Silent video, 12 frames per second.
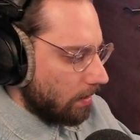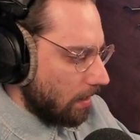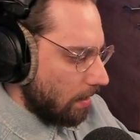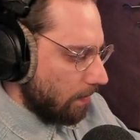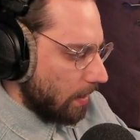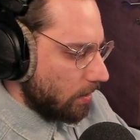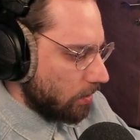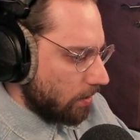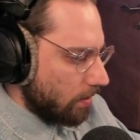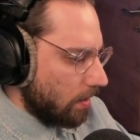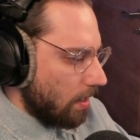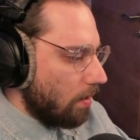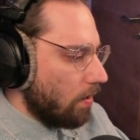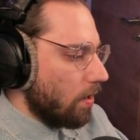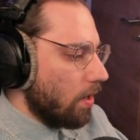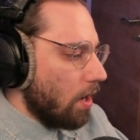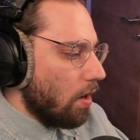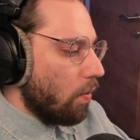game engine,
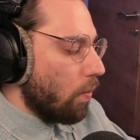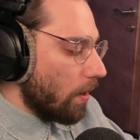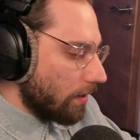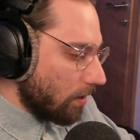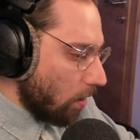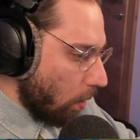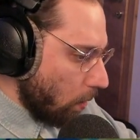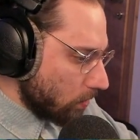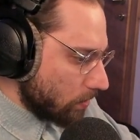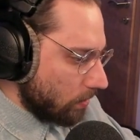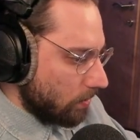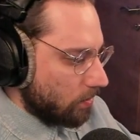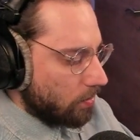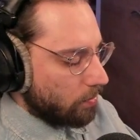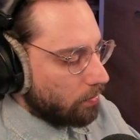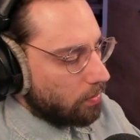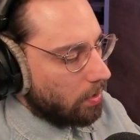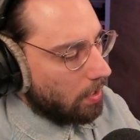or what goes
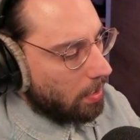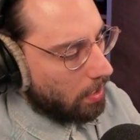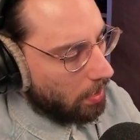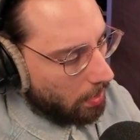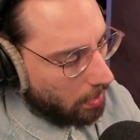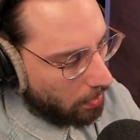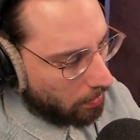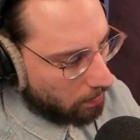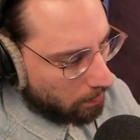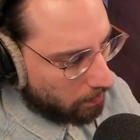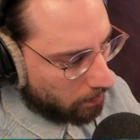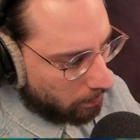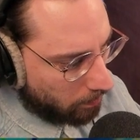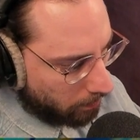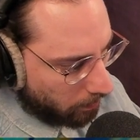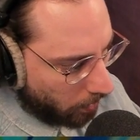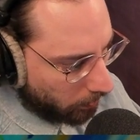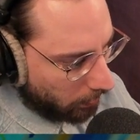into
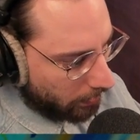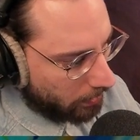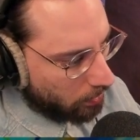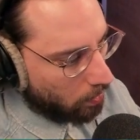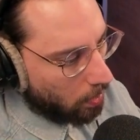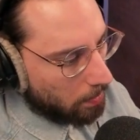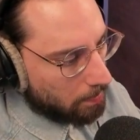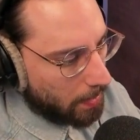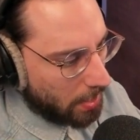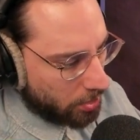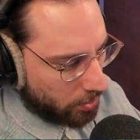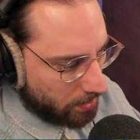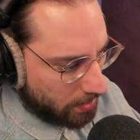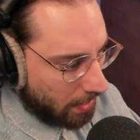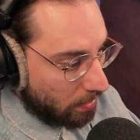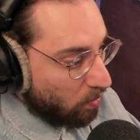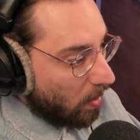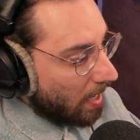modeling your own meshes,
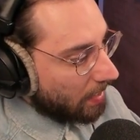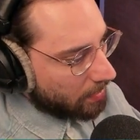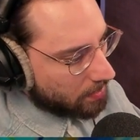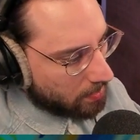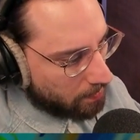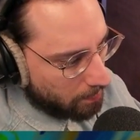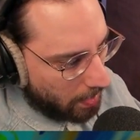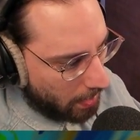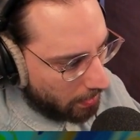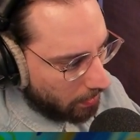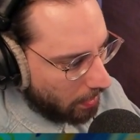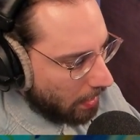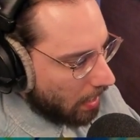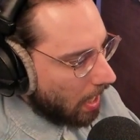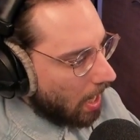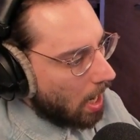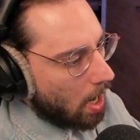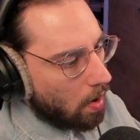and why does it matter, and
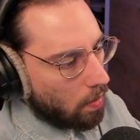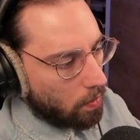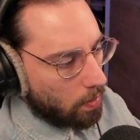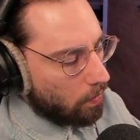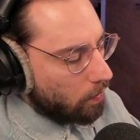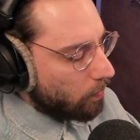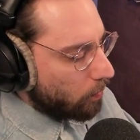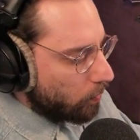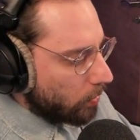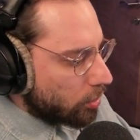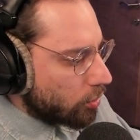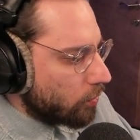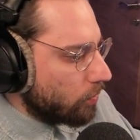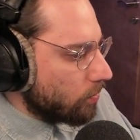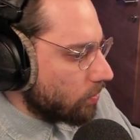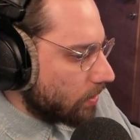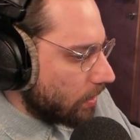which tools